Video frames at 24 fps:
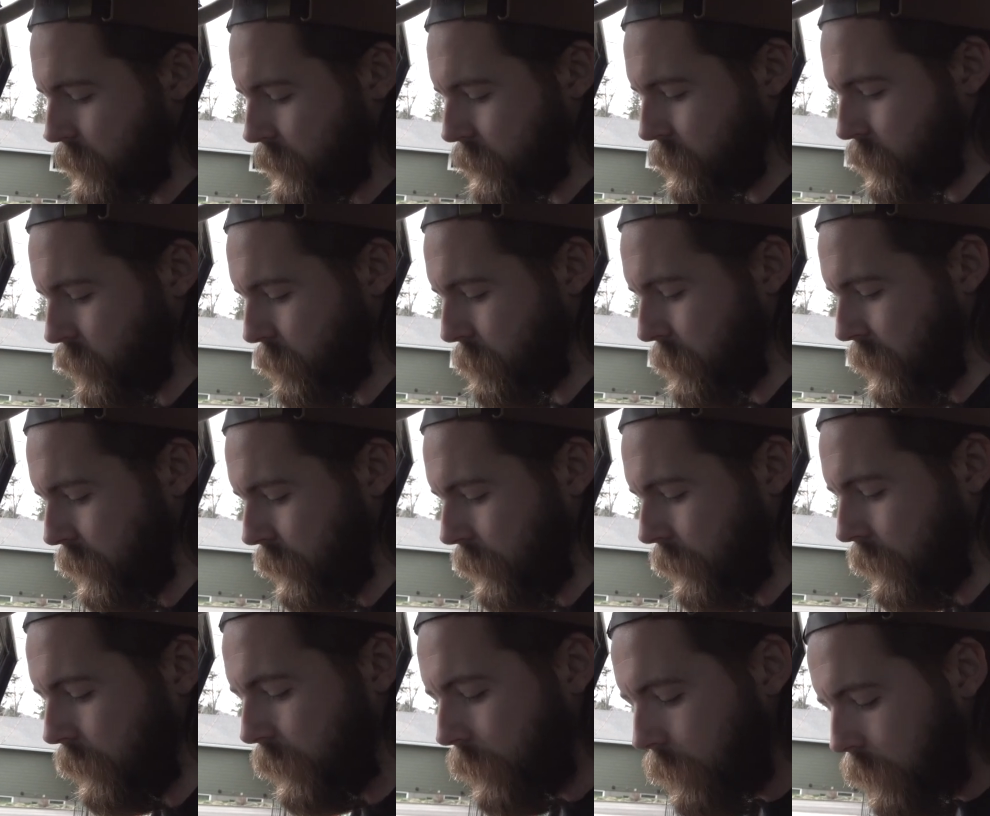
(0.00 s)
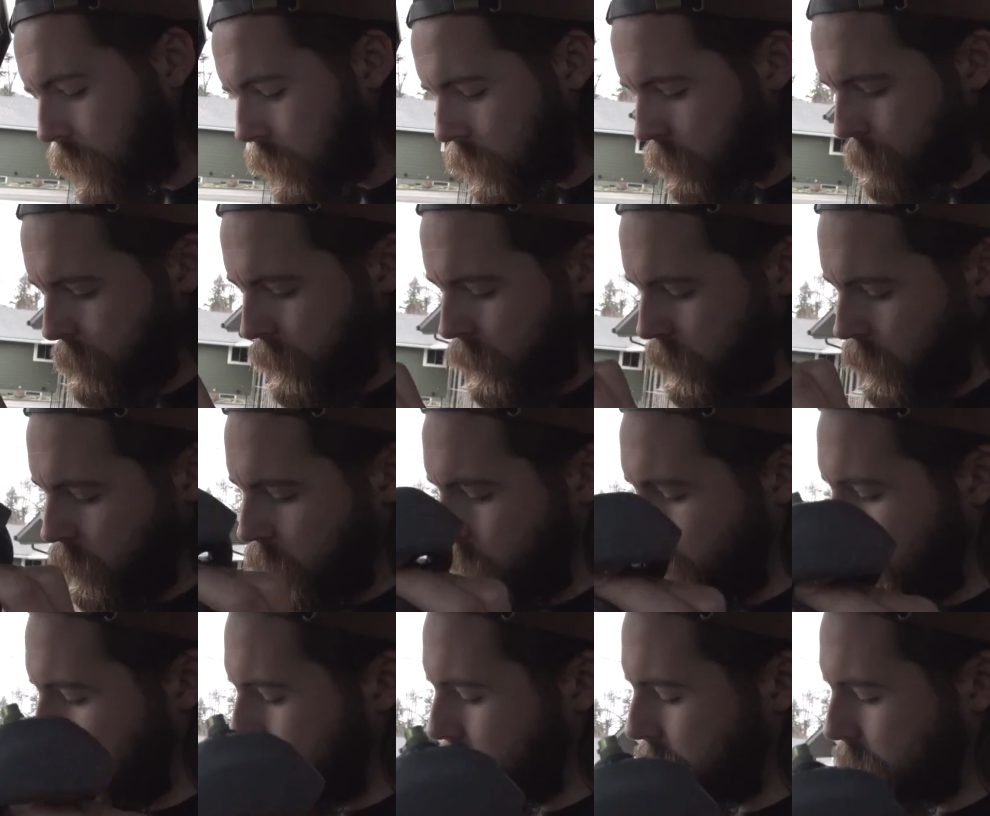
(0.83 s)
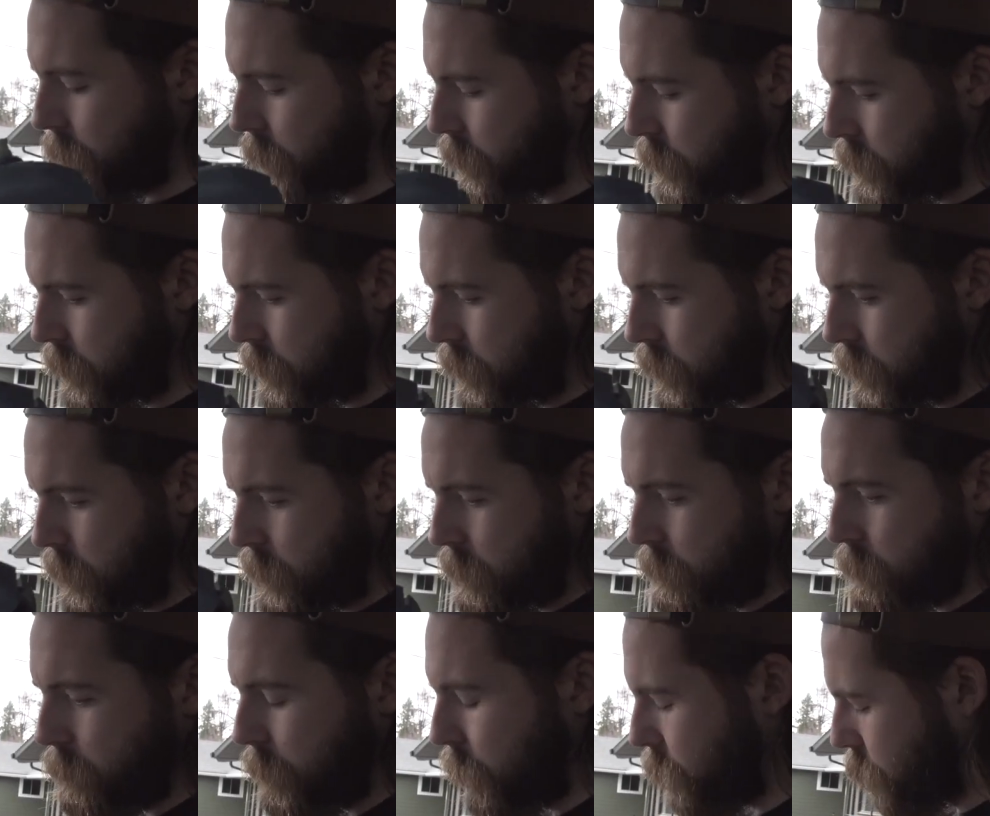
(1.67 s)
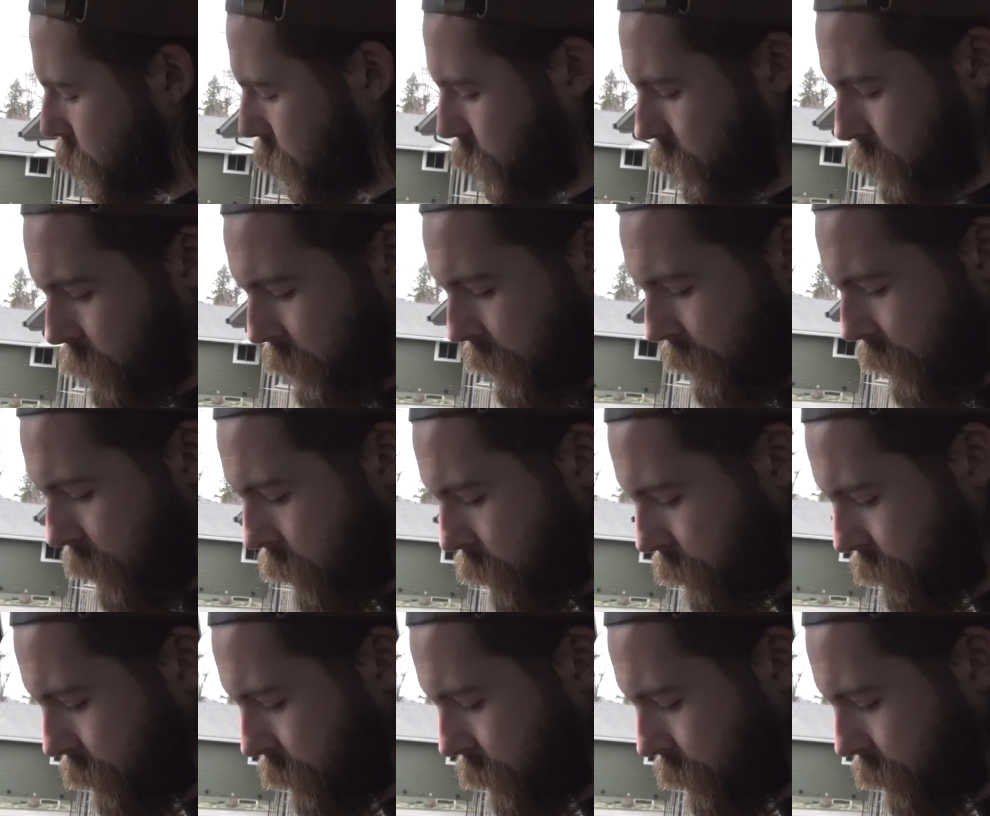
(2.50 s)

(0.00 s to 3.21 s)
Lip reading: It's going to be a little bit annoying, but we're going to get that all